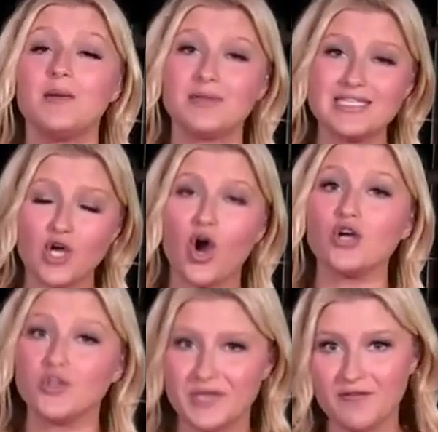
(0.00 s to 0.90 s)
Police
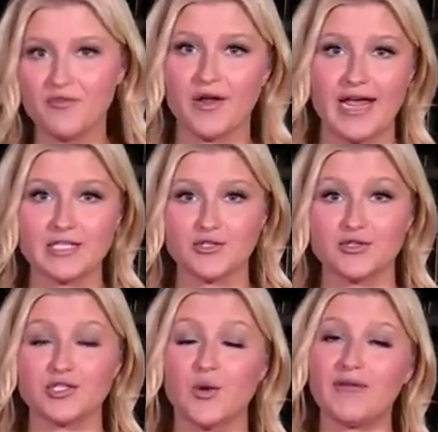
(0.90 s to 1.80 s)
are looking for
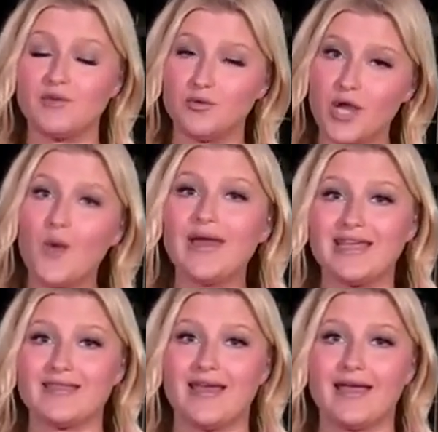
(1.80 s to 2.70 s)
answers, so if you know
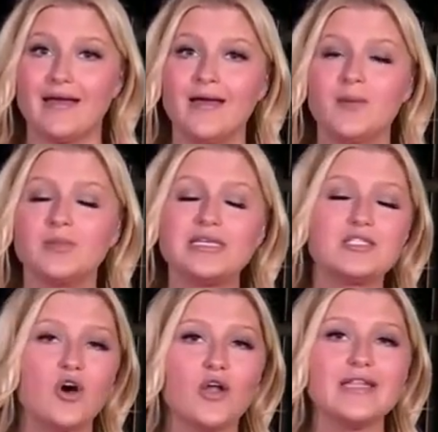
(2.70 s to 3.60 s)
anything,
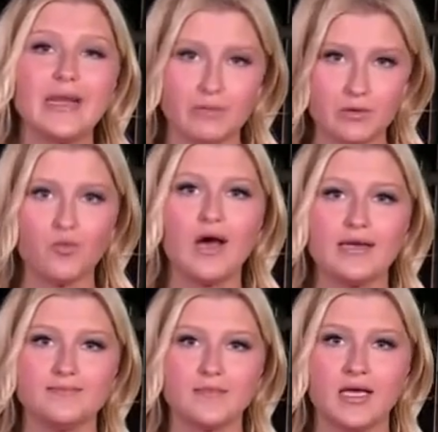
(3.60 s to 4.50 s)
please call 911.